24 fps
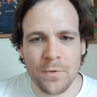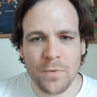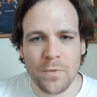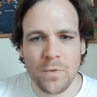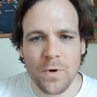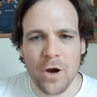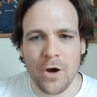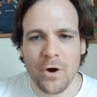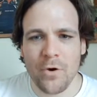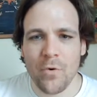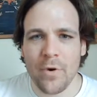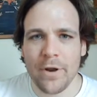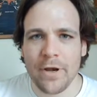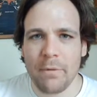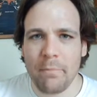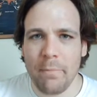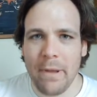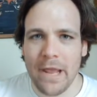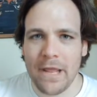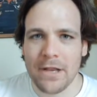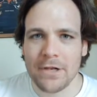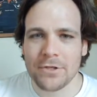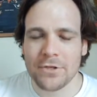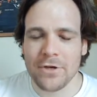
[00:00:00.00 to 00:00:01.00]
going to
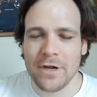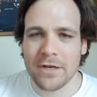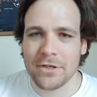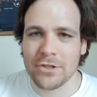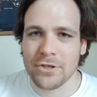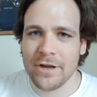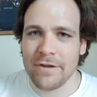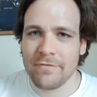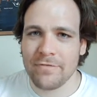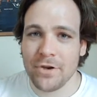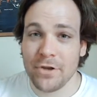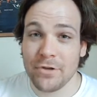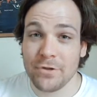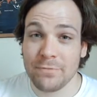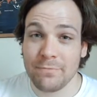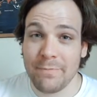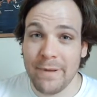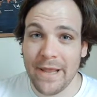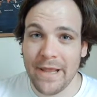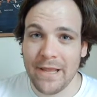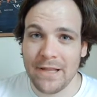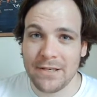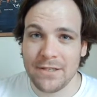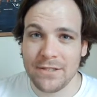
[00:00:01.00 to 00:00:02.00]
paint, you actually have to use
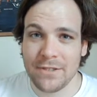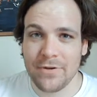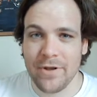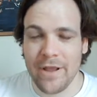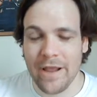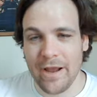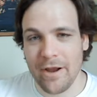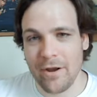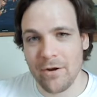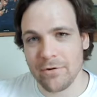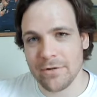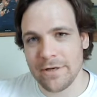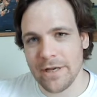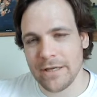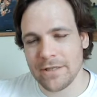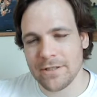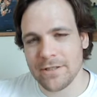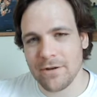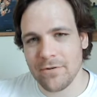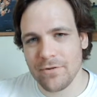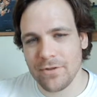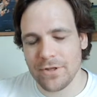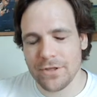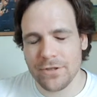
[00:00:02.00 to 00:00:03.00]
paints. You can't go dance
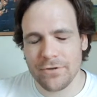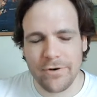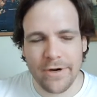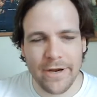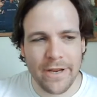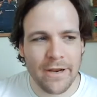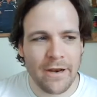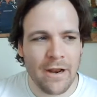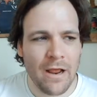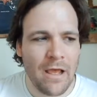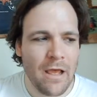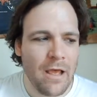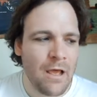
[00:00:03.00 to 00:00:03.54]
out in the street.